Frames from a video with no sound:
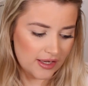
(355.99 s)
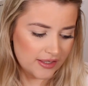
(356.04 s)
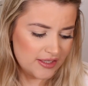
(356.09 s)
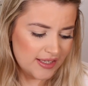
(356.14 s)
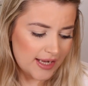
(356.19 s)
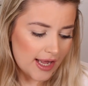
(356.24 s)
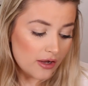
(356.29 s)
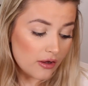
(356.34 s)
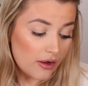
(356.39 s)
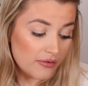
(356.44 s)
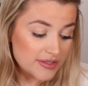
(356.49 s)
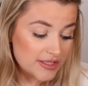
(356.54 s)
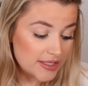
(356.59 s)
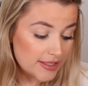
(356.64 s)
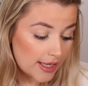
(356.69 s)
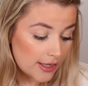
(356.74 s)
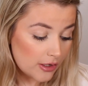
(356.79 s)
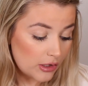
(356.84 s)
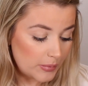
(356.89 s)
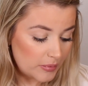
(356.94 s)
And you get, obviously you
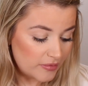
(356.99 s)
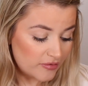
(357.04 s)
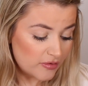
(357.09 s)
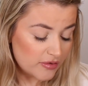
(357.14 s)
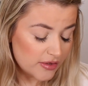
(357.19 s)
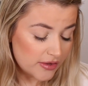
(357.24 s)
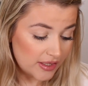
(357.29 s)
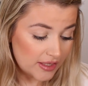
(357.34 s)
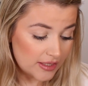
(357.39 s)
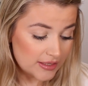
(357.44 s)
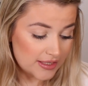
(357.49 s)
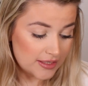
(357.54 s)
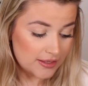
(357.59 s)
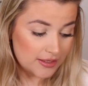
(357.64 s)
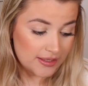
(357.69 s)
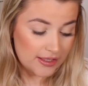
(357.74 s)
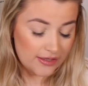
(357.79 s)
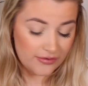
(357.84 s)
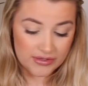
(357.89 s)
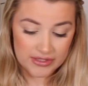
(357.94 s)
get a couple of other things in
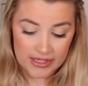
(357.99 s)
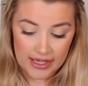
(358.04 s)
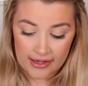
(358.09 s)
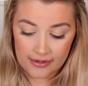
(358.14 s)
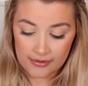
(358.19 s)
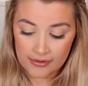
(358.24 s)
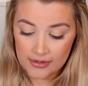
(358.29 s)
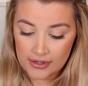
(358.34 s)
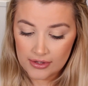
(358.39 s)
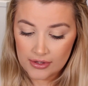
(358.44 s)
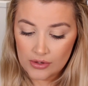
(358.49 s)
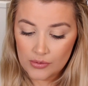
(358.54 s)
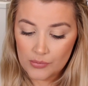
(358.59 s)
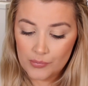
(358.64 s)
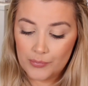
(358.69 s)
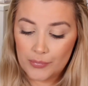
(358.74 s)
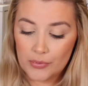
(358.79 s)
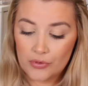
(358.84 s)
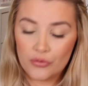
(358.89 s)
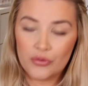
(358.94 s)
the gift set,
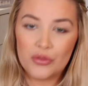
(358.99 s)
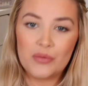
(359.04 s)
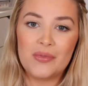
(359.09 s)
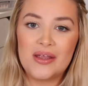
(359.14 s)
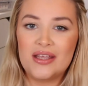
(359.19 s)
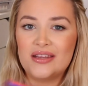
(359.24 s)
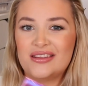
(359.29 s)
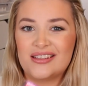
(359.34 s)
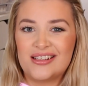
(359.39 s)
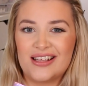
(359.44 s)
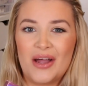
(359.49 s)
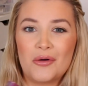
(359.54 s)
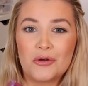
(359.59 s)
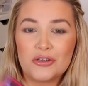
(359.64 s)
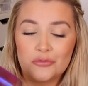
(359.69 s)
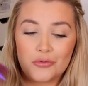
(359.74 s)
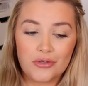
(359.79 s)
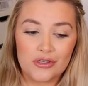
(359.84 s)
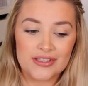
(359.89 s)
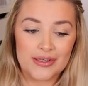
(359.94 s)
but the main thing that I would
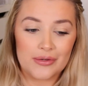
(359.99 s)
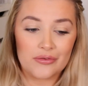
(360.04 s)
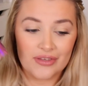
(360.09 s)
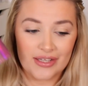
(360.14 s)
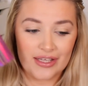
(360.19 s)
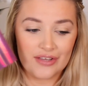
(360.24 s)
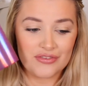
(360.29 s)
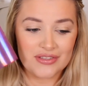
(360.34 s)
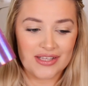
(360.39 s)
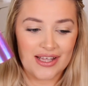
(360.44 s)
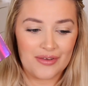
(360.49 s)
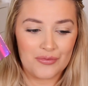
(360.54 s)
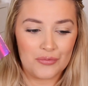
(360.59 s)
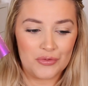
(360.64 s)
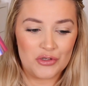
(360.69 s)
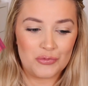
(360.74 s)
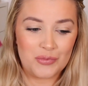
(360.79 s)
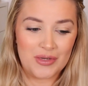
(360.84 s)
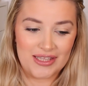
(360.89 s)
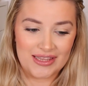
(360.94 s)
have wanted out of the gift set
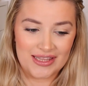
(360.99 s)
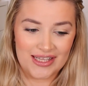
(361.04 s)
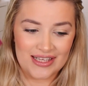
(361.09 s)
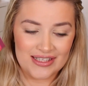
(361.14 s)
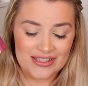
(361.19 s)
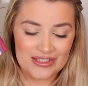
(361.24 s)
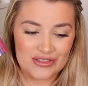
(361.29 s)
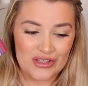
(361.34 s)
would have been this.